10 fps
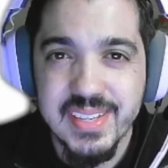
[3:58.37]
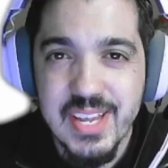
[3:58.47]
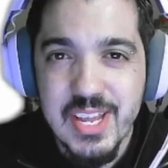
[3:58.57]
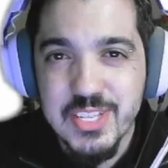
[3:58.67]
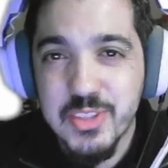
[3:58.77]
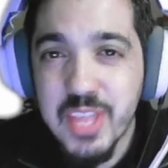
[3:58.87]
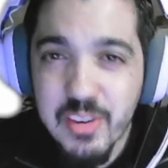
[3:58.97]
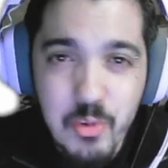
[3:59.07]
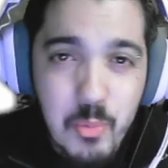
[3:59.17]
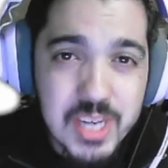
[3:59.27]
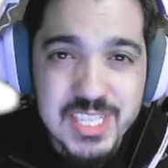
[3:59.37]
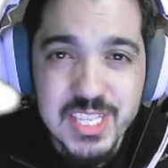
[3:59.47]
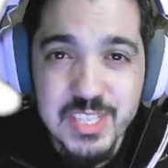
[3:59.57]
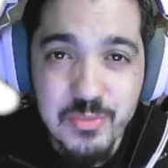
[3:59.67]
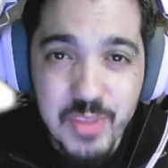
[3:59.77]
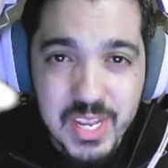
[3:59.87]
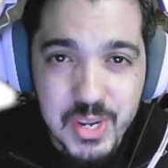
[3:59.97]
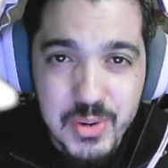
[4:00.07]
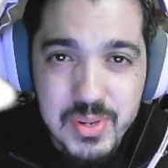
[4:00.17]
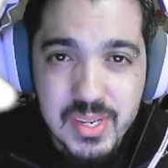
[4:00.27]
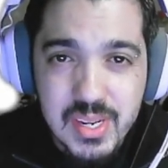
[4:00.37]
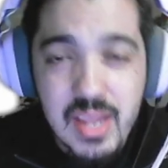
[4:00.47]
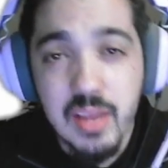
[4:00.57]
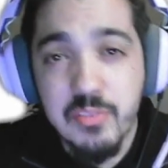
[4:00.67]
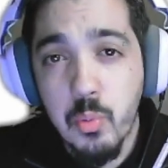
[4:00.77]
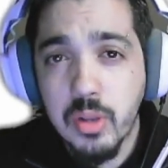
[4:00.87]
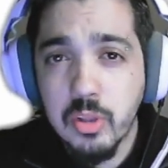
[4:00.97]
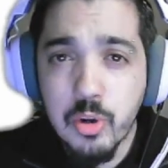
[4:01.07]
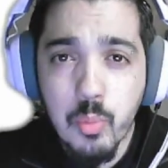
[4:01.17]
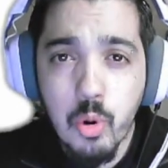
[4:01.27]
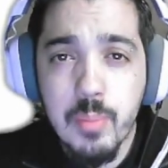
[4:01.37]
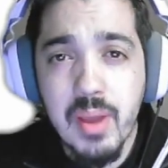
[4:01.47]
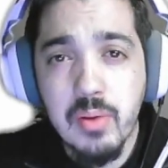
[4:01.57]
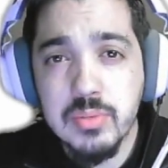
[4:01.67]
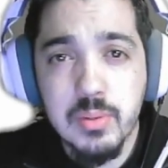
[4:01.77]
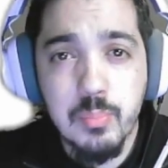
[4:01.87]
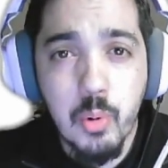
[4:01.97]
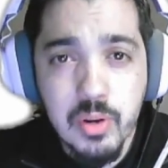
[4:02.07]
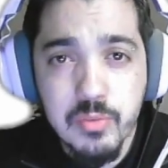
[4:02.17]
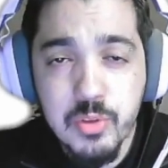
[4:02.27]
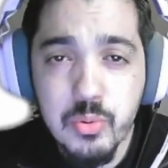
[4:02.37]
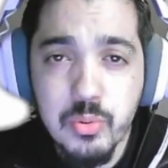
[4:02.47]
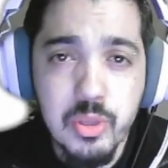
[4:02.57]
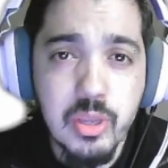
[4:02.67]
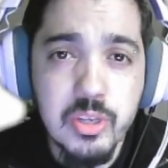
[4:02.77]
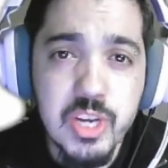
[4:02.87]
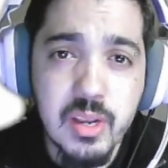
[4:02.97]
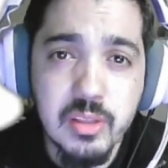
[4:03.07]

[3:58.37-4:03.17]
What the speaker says: So thank you for watching this video. If you want to learn more about point of view, you can check out